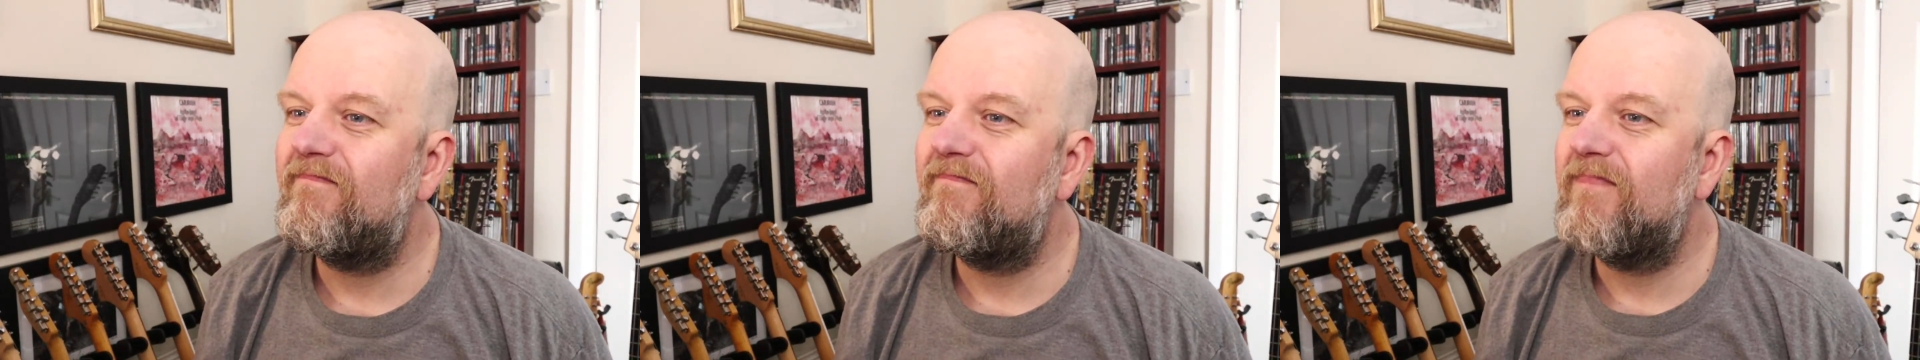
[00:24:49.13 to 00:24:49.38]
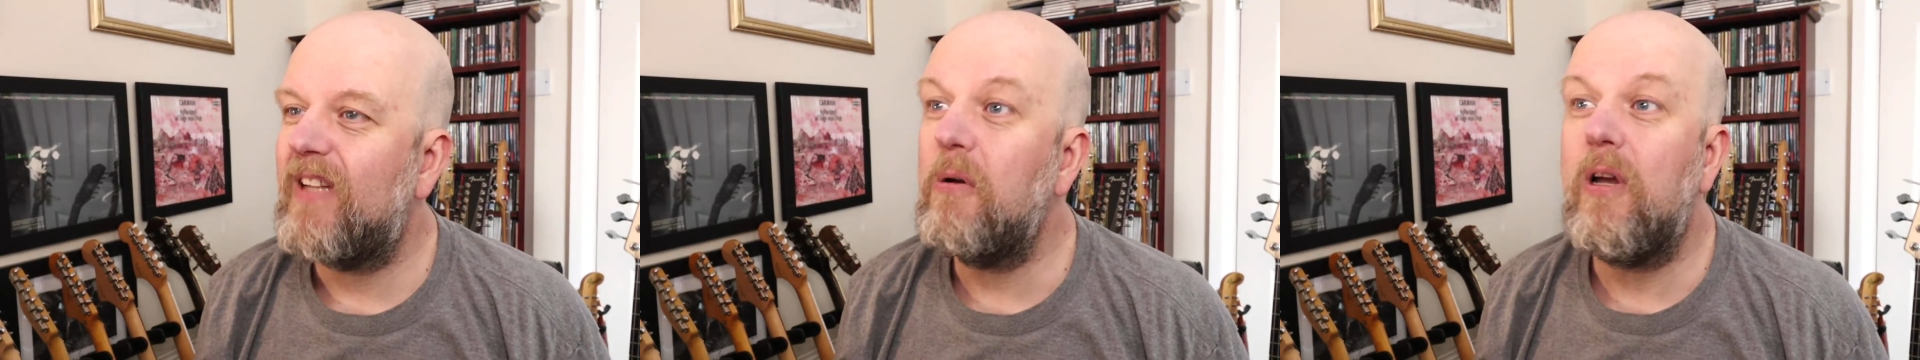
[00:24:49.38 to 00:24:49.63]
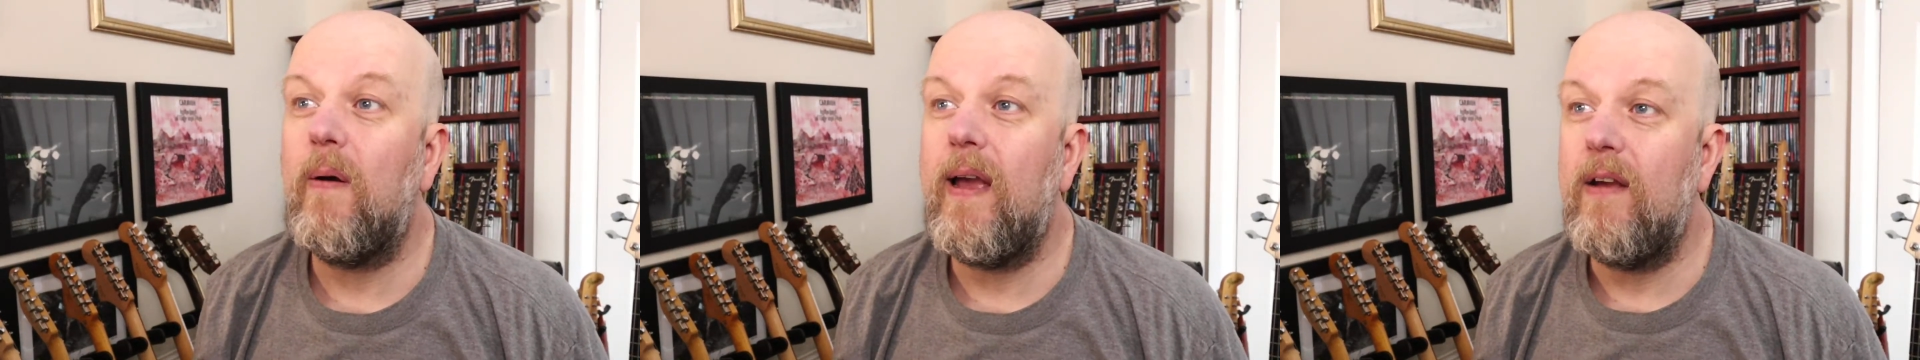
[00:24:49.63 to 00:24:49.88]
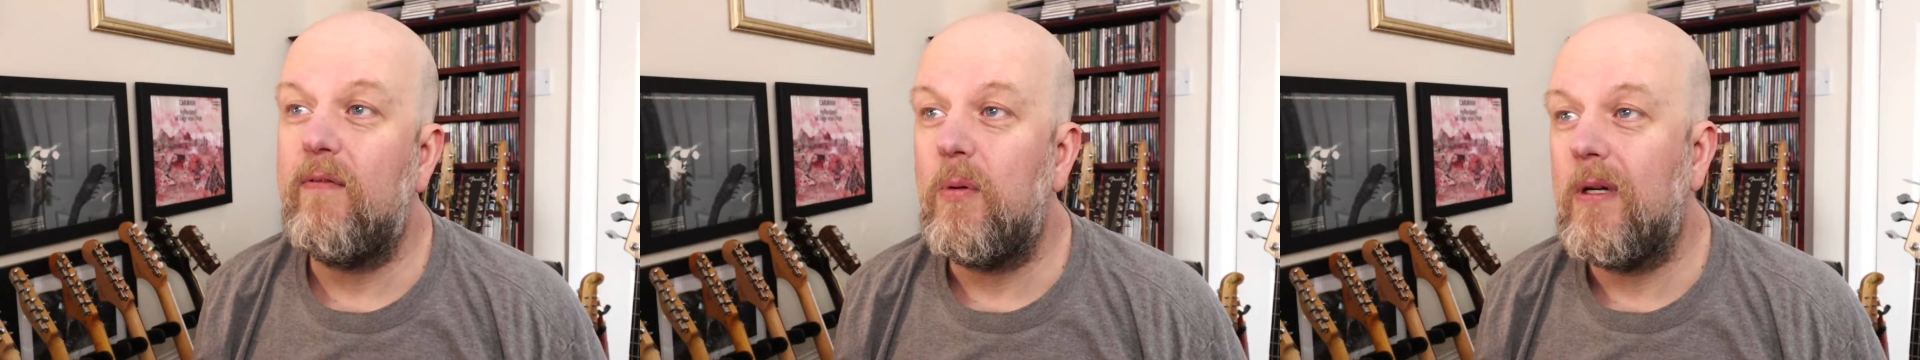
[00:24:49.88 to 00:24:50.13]
Don't go out,
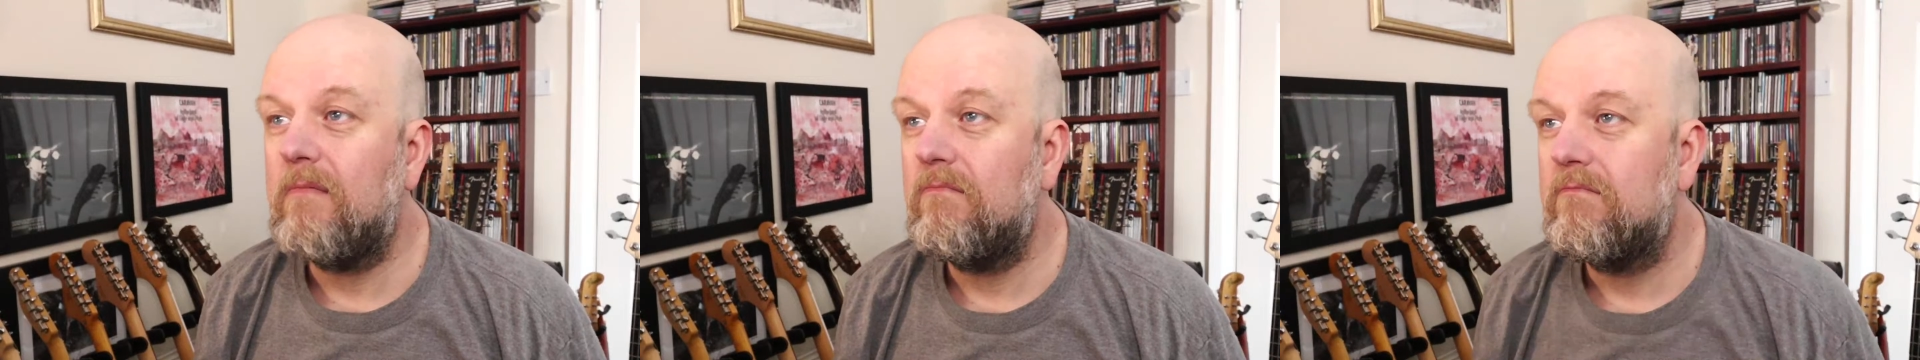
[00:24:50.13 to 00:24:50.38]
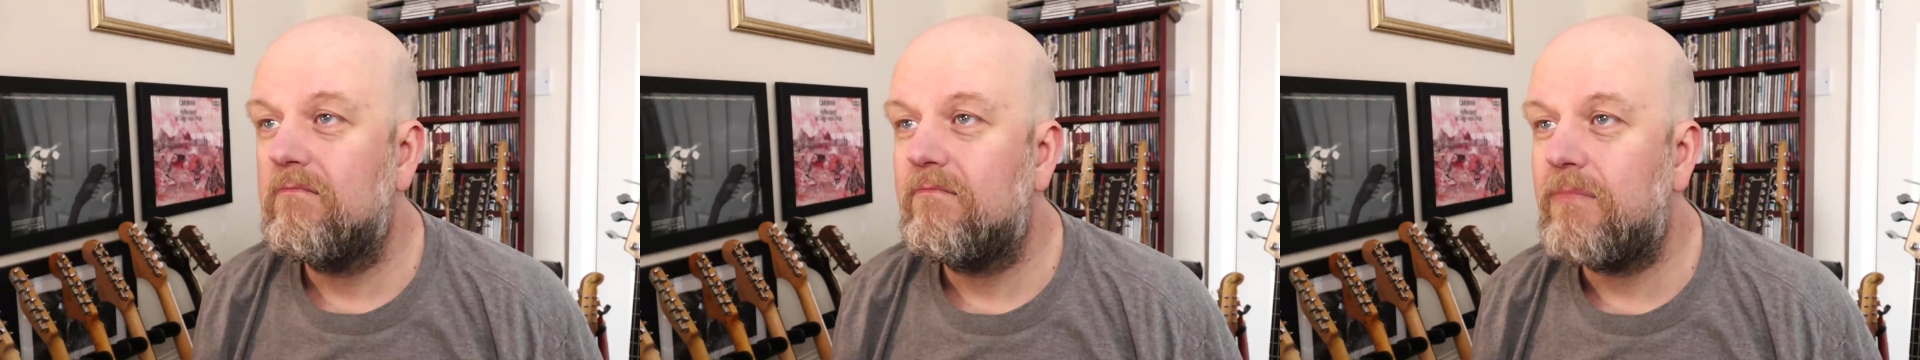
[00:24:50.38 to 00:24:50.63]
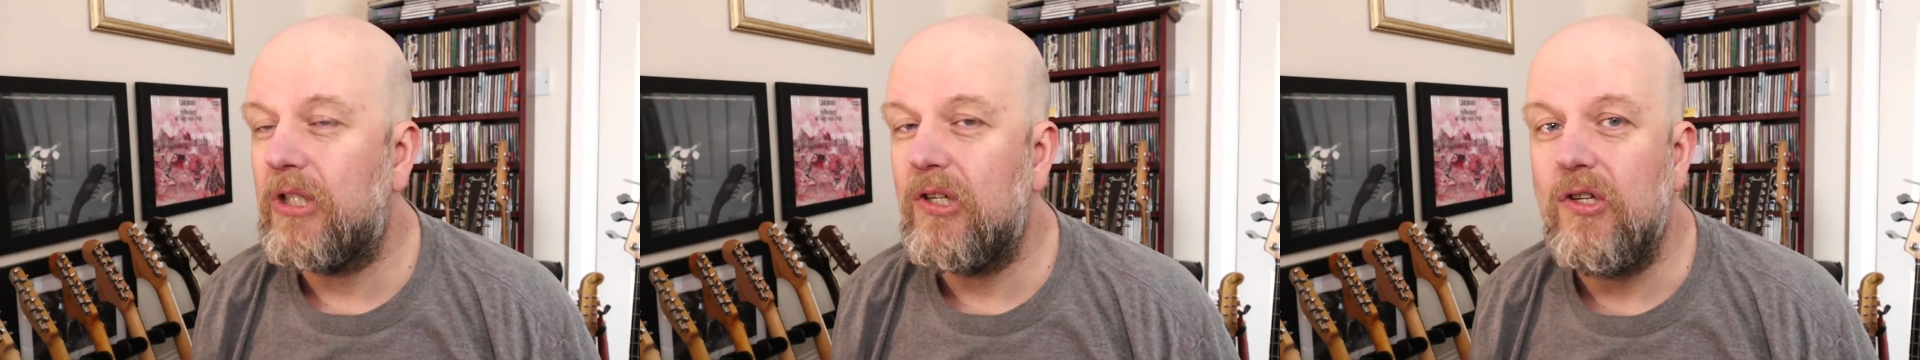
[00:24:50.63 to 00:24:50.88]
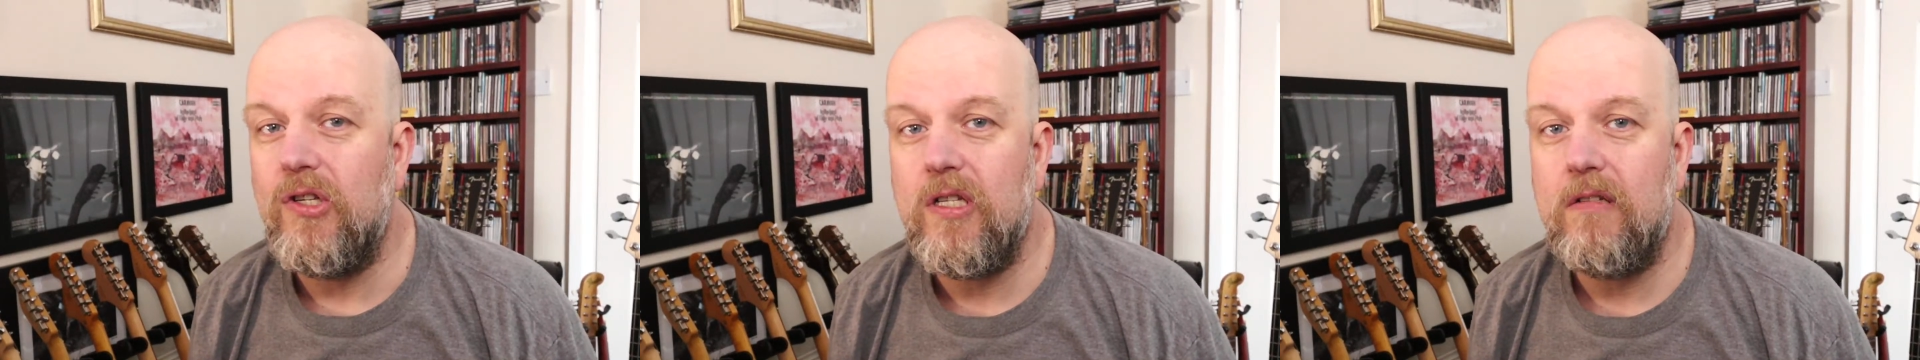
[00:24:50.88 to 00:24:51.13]
everyone,
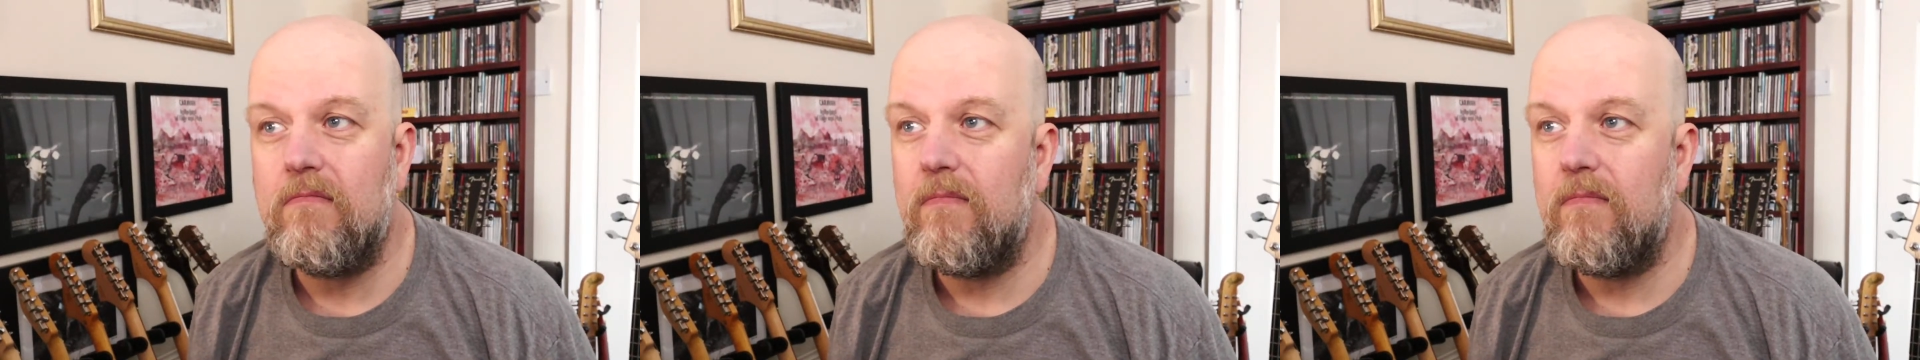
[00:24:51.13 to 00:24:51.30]
because